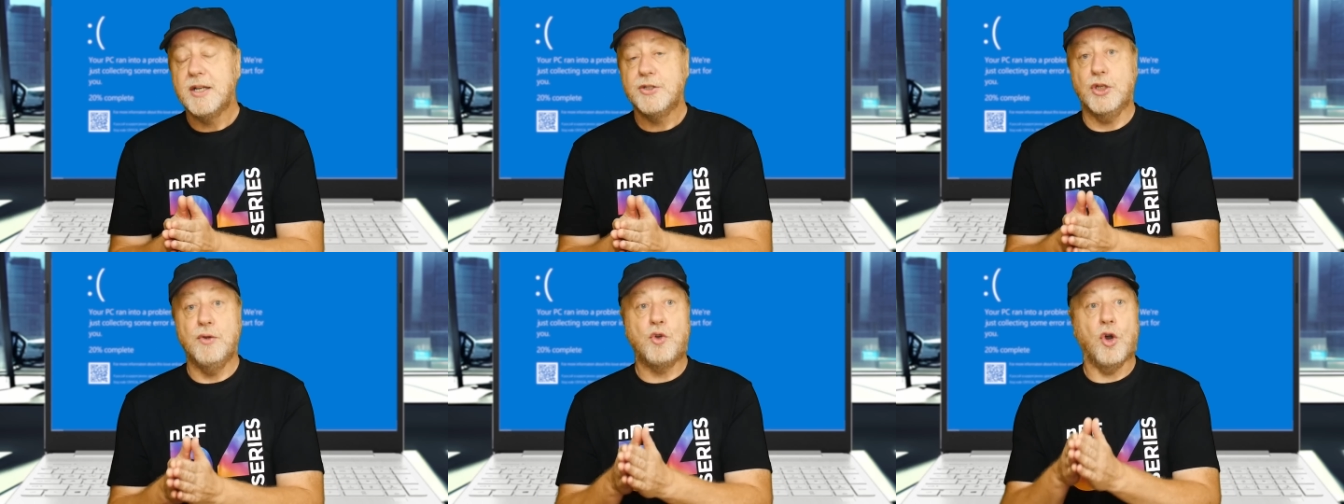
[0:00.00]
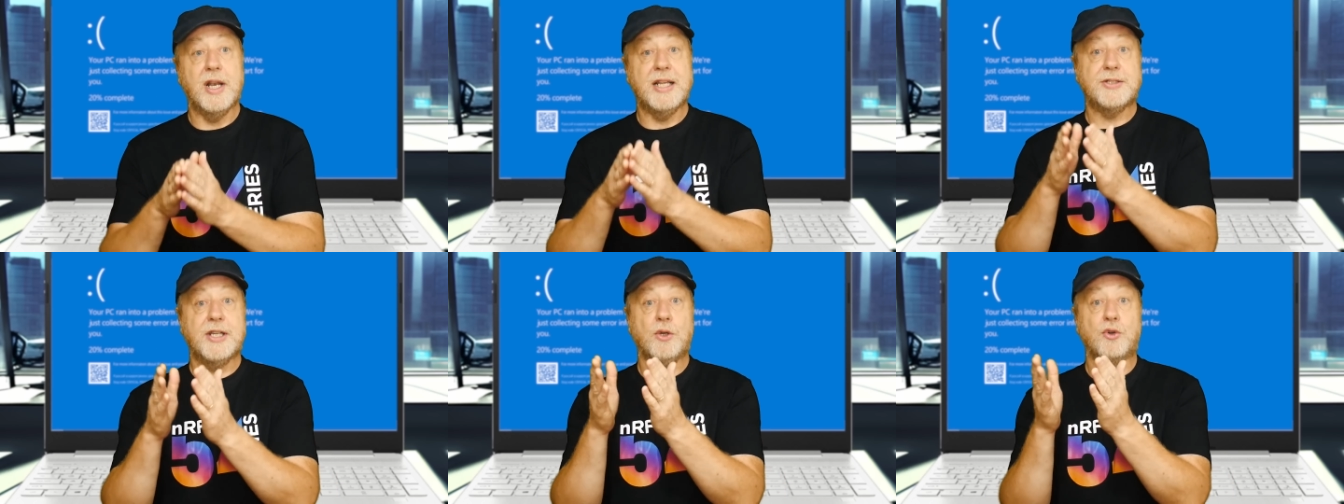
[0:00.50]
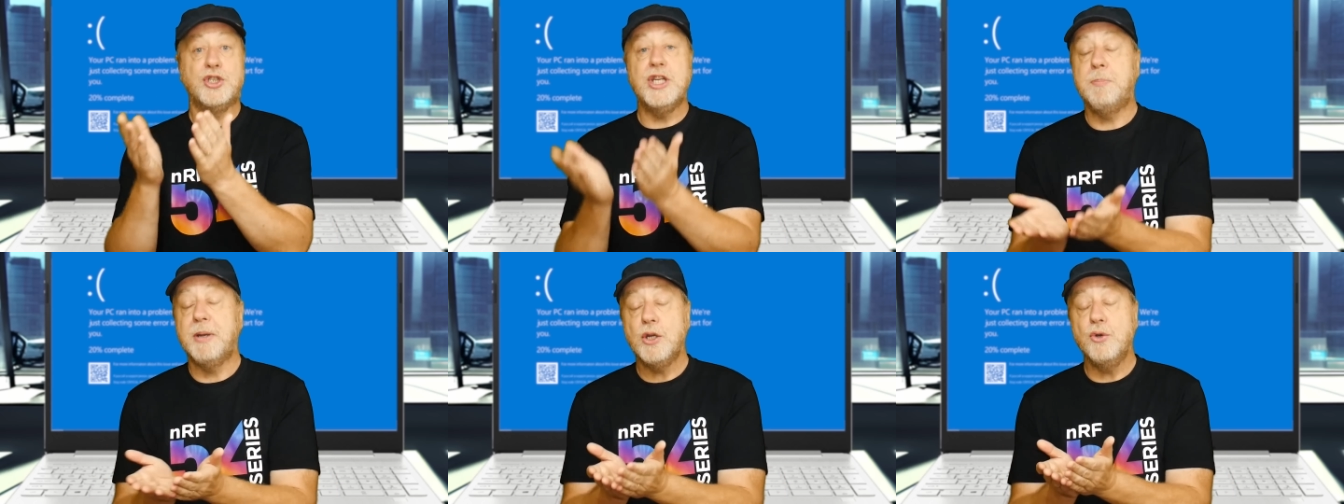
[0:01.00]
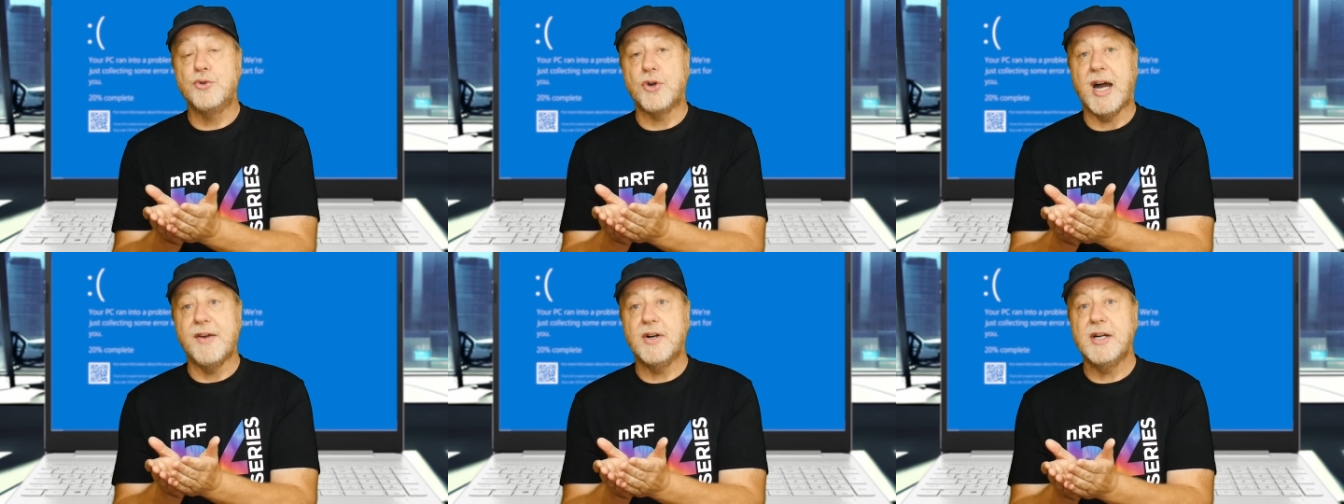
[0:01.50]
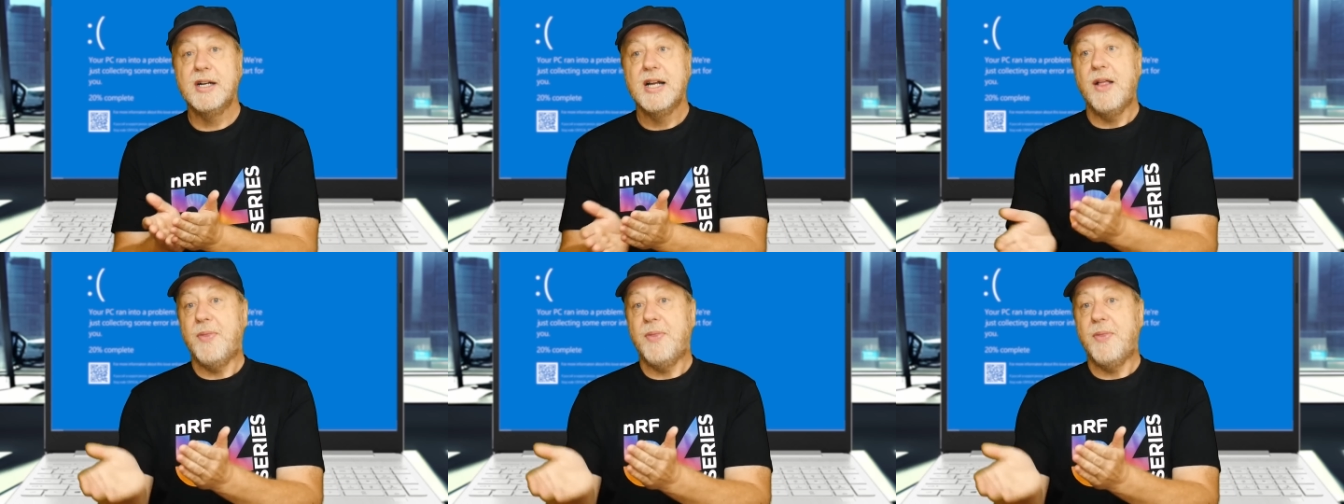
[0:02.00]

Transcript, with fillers: so you've got, let's say, your GPU driver,